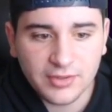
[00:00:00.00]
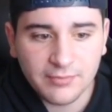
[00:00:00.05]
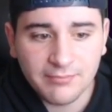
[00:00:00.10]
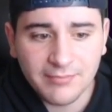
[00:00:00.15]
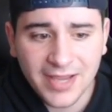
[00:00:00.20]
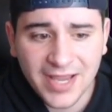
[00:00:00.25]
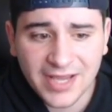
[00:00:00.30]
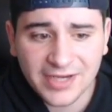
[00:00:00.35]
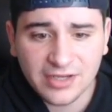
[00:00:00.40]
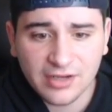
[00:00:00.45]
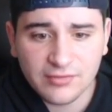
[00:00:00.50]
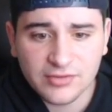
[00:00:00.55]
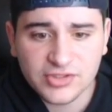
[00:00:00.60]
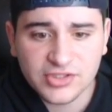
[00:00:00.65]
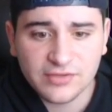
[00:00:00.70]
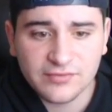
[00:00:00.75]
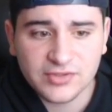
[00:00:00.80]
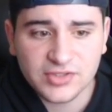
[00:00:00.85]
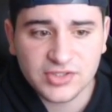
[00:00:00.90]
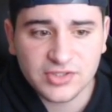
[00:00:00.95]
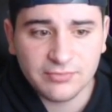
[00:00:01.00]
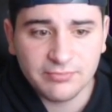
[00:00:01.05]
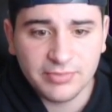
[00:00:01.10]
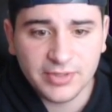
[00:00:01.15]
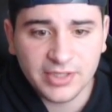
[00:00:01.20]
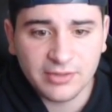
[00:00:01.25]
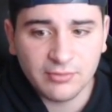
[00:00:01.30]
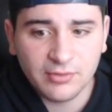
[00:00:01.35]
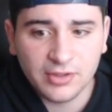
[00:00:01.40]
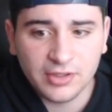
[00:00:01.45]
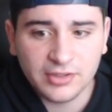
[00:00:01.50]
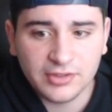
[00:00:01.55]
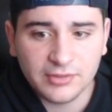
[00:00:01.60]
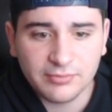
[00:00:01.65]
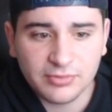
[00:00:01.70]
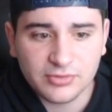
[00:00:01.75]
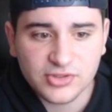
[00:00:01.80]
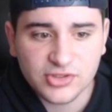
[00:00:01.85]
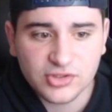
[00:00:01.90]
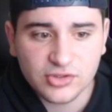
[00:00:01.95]
The man coverage difference is a big one. The
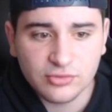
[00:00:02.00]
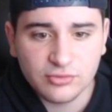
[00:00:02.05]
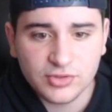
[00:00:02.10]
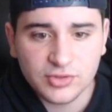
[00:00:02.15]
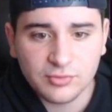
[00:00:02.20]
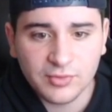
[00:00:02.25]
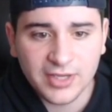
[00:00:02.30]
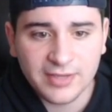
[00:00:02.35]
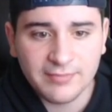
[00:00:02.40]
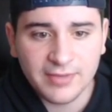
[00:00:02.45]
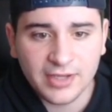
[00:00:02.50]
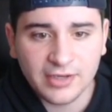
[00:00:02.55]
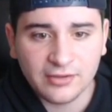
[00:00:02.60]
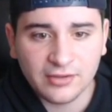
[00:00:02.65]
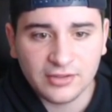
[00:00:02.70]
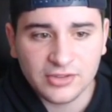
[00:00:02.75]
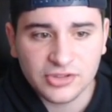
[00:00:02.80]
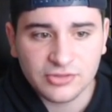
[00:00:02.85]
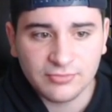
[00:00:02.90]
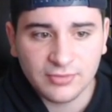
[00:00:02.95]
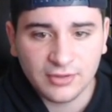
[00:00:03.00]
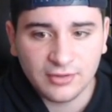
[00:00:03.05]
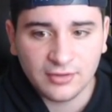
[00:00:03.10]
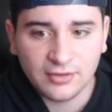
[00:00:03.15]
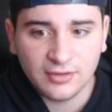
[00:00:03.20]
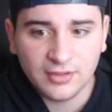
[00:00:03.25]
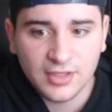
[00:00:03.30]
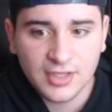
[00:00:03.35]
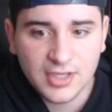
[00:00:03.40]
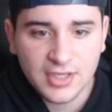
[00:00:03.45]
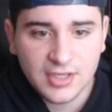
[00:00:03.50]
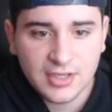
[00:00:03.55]
pursuit's way better on Jamal.